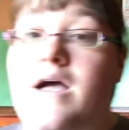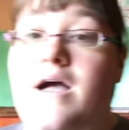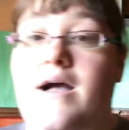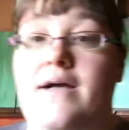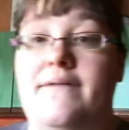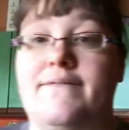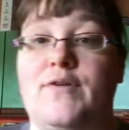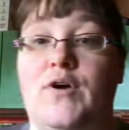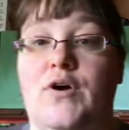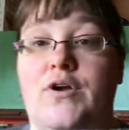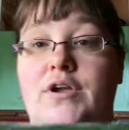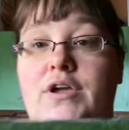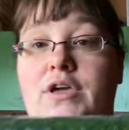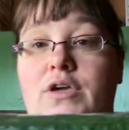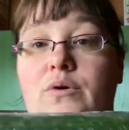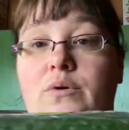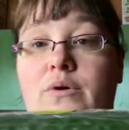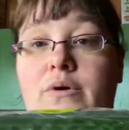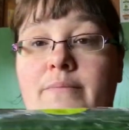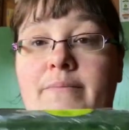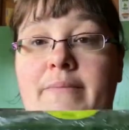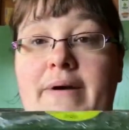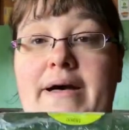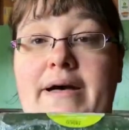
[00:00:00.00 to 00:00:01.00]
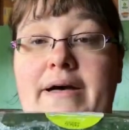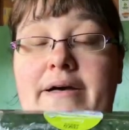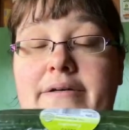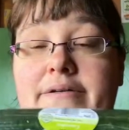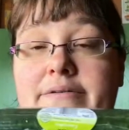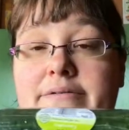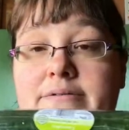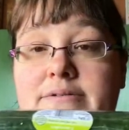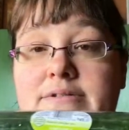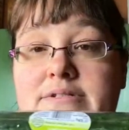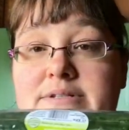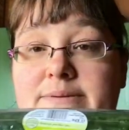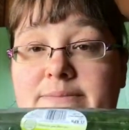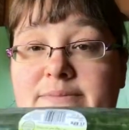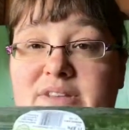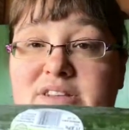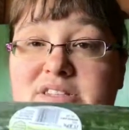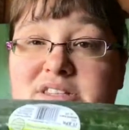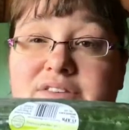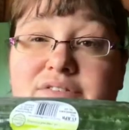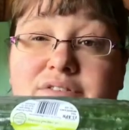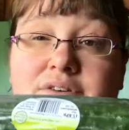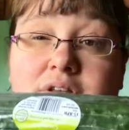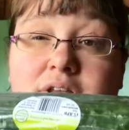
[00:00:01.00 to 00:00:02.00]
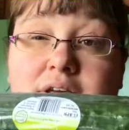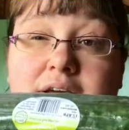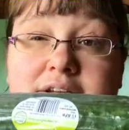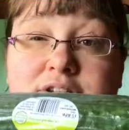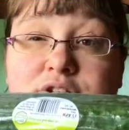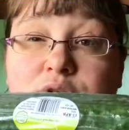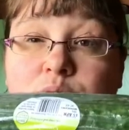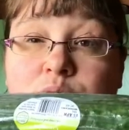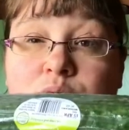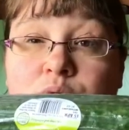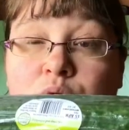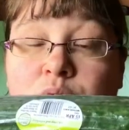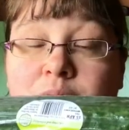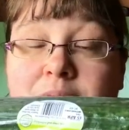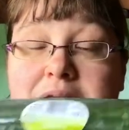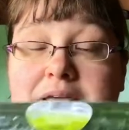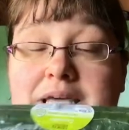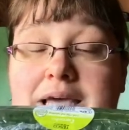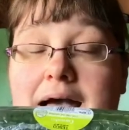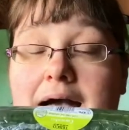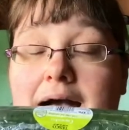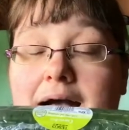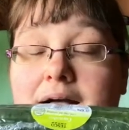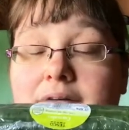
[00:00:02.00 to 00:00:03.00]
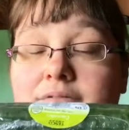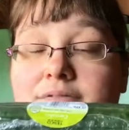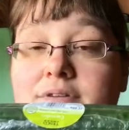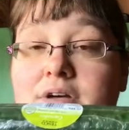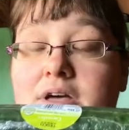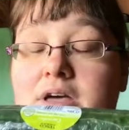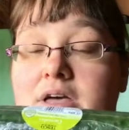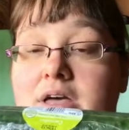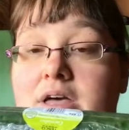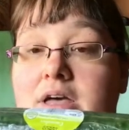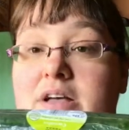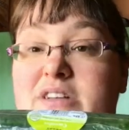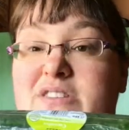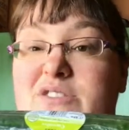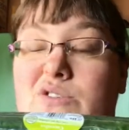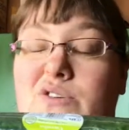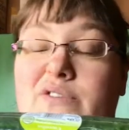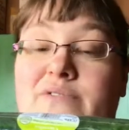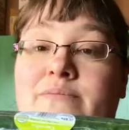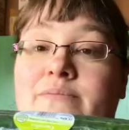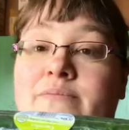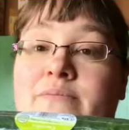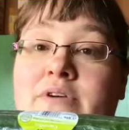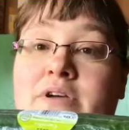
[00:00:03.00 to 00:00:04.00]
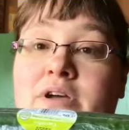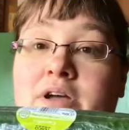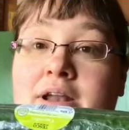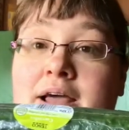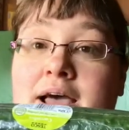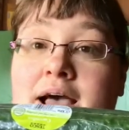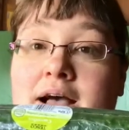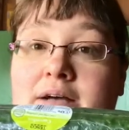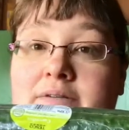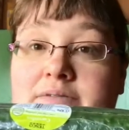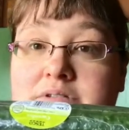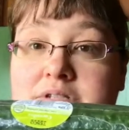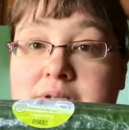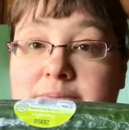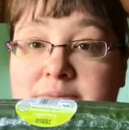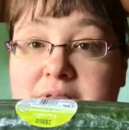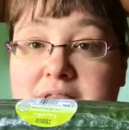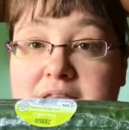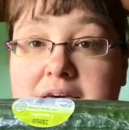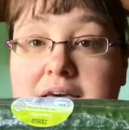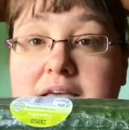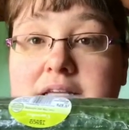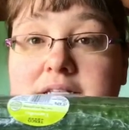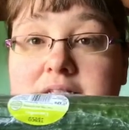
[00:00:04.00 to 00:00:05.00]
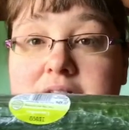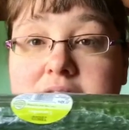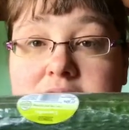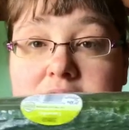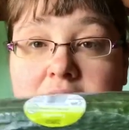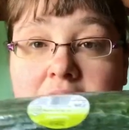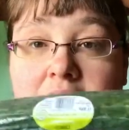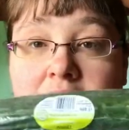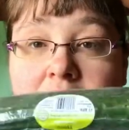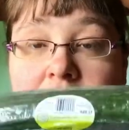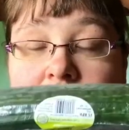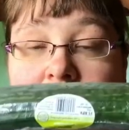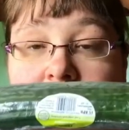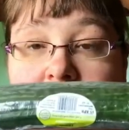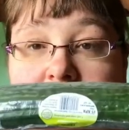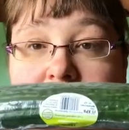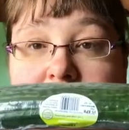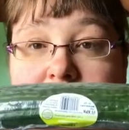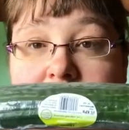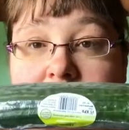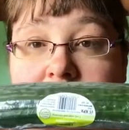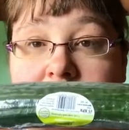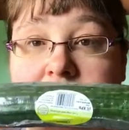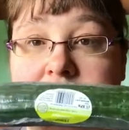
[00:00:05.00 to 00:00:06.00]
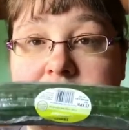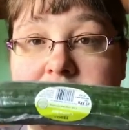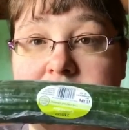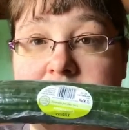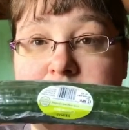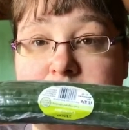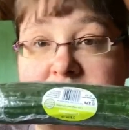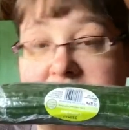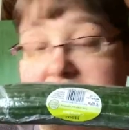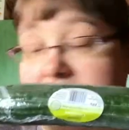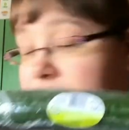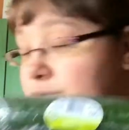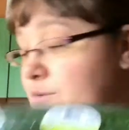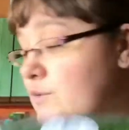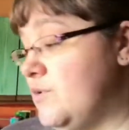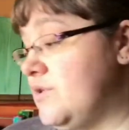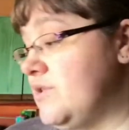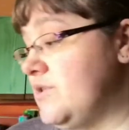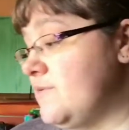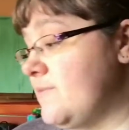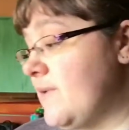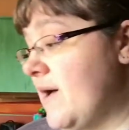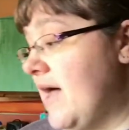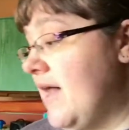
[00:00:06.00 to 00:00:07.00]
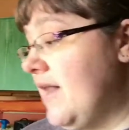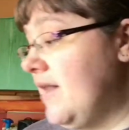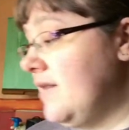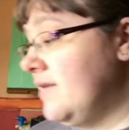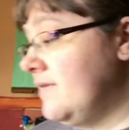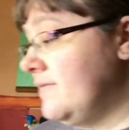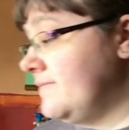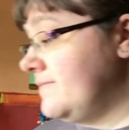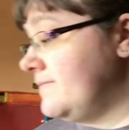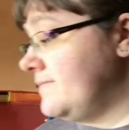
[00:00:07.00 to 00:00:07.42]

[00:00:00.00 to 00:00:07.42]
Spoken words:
I've got a cucumber, something different that I don't normally have, so I'm gonna have some of this, and this is speed food as well.